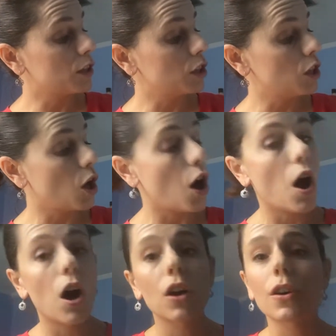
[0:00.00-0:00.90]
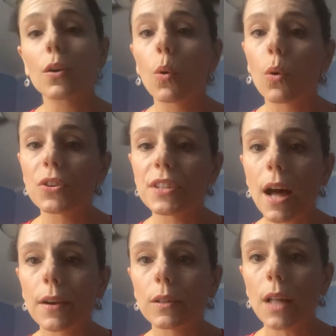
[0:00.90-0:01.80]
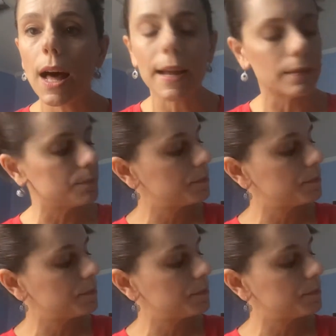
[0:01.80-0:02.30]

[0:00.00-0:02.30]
longer horizontal line.